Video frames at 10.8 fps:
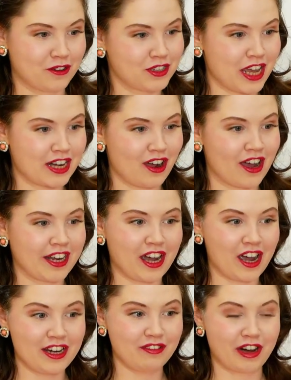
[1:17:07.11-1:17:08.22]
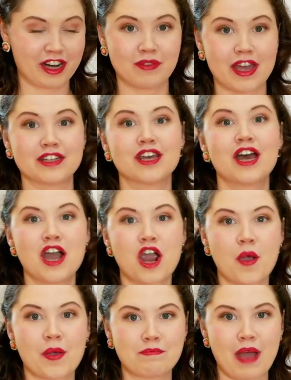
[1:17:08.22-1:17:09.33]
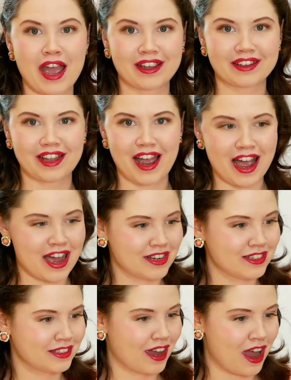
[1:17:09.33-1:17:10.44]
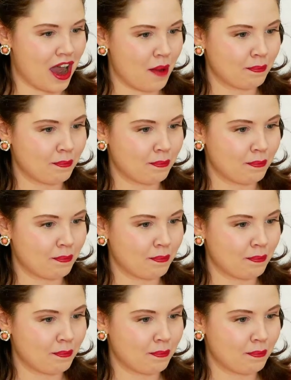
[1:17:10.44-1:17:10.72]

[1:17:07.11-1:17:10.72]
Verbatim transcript: then I highly recommend going back and um,